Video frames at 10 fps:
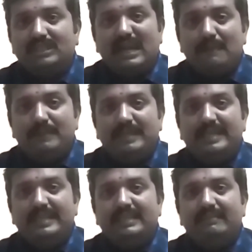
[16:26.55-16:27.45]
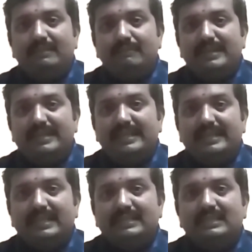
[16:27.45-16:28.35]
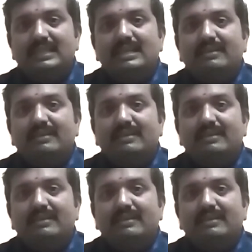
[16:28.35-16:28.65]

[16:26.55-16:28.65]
rapidly developing areas,